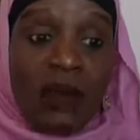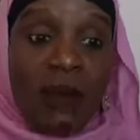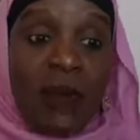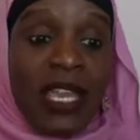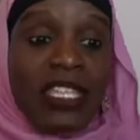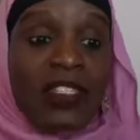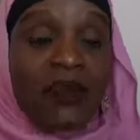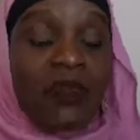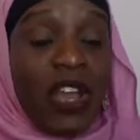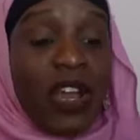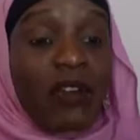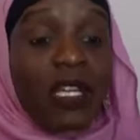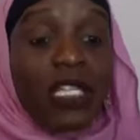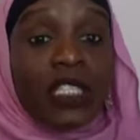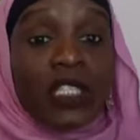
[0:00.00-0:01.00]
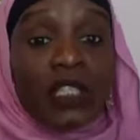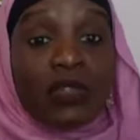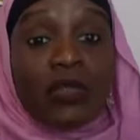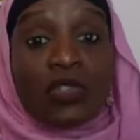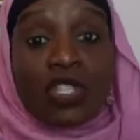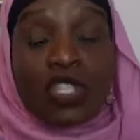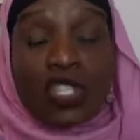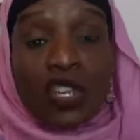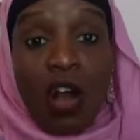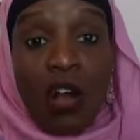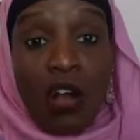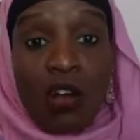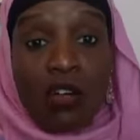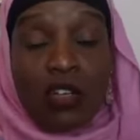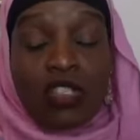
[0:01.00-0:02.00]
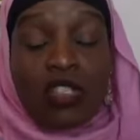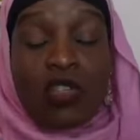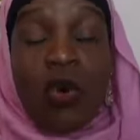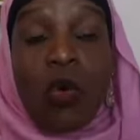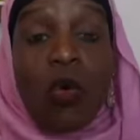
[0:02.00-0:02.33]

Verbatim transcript: and makes very little scars